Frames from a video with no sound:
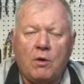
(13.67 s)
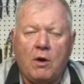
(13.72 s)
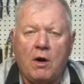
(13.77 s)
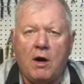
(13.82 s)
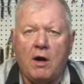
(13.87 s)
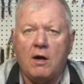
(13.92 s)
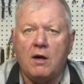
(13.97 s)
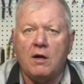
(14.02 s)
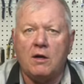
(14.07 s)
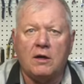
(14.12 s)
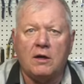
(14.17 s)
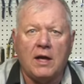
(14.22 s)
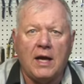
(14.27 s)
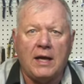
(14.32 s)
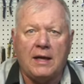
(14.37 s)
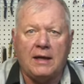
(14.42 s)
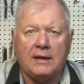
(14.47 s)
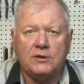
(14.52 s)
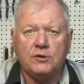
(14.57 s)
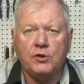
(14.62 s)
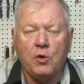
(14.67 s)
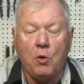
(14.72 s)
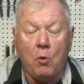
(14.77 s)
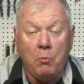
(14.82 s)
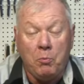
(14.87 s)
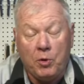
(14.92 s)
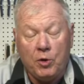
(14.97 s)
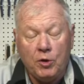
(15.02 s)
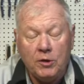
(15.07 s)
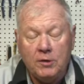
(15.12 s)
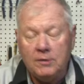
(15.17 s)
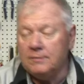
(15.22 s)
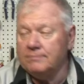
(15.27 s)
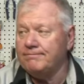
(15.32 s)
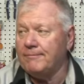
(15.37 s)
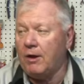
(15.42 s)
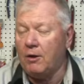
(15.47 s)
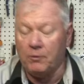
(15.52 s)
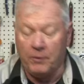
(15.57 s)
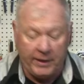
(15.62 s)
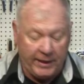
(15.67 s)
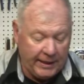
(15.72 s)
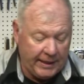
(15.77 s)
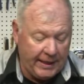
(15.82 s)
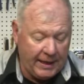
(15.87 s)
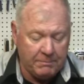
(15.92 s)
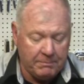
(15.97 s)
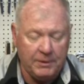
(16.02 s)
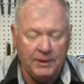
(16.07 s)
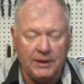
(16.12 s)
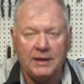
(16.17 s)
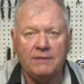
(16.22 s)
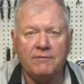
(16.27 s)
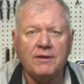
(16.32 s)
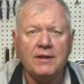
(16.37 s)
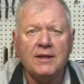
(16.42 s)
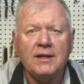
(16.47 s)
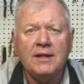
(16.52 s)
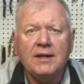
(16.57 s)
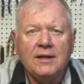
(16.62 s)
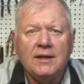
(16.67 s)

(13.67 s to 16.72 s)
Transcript: our October, already can't believe it,